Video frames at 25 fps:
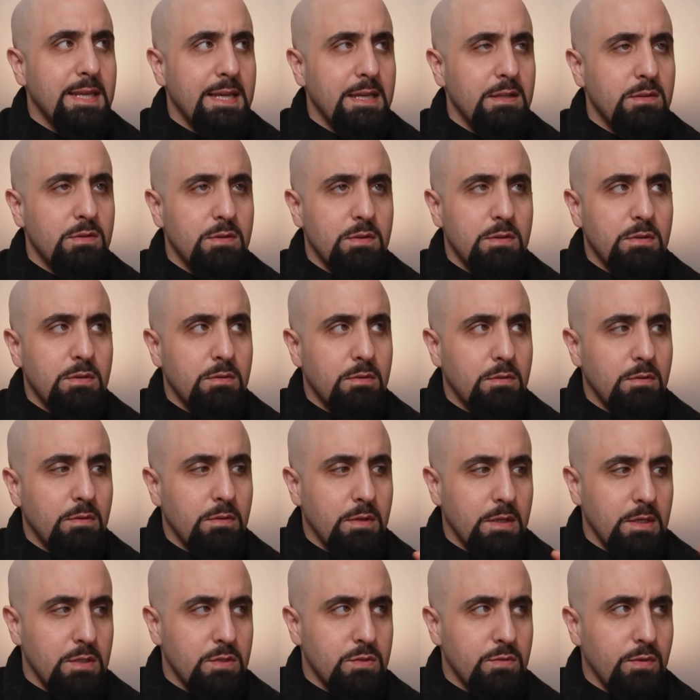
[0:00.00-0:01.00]
state,
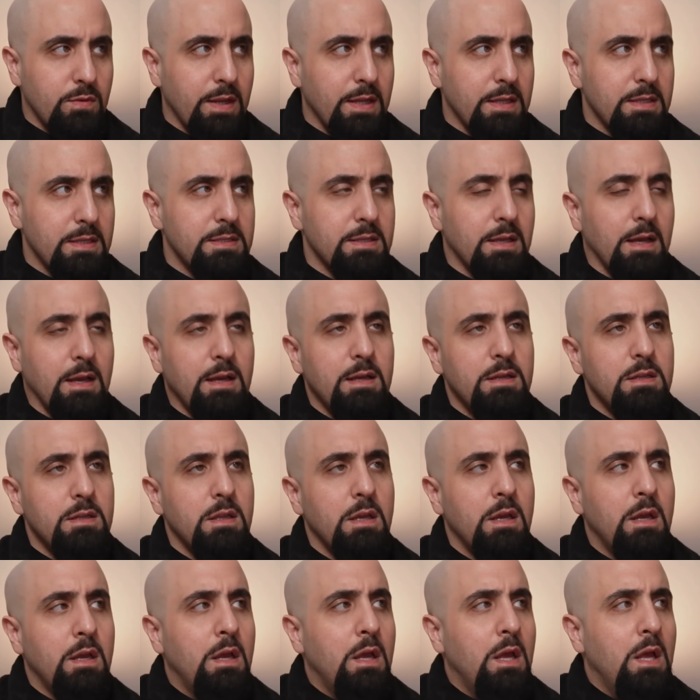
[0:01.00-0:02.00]
the Israeli
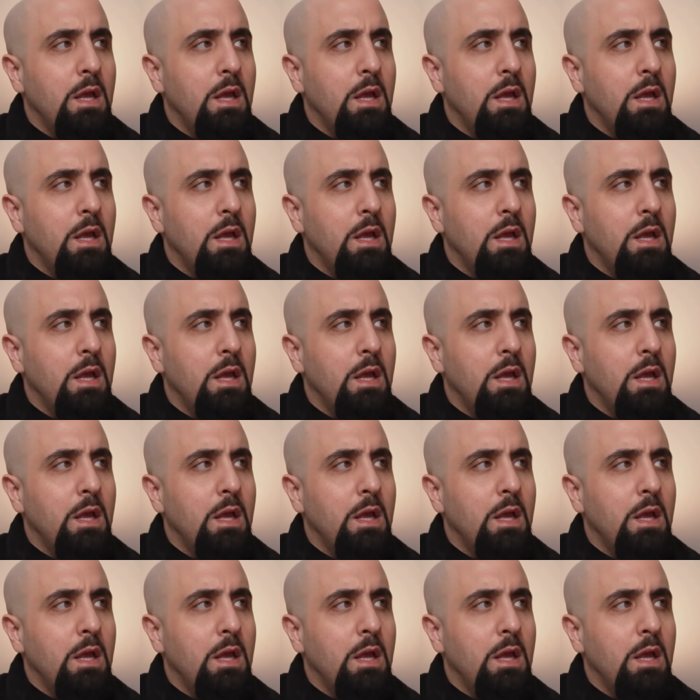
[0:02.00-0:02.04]
side,